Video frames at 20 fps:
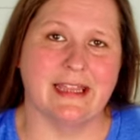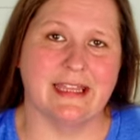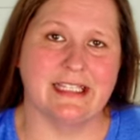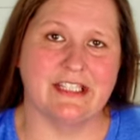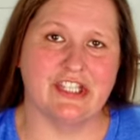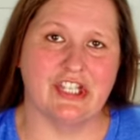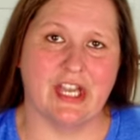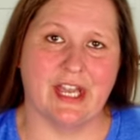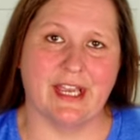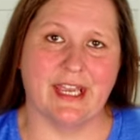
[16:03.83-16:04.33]
the
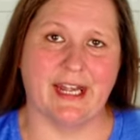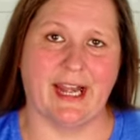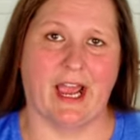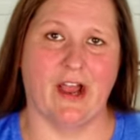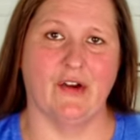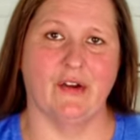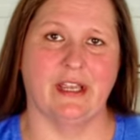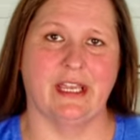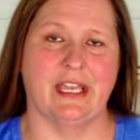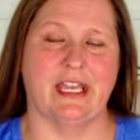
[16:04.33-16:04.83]
Check It
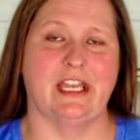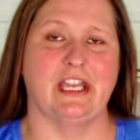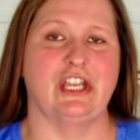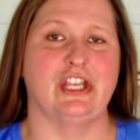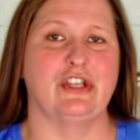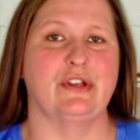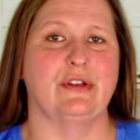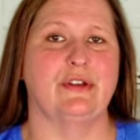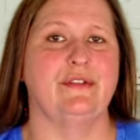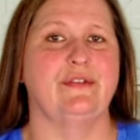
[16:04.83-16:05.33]
Out kit,
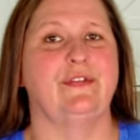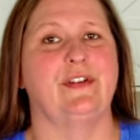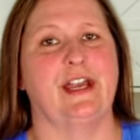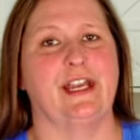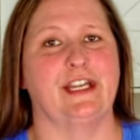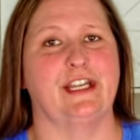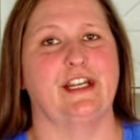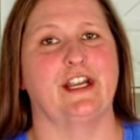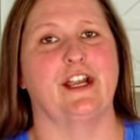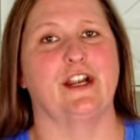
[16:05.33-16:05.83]
you can
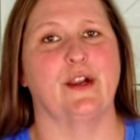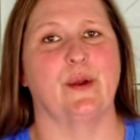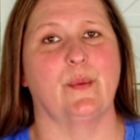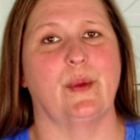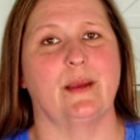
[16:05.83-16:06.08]
find it on our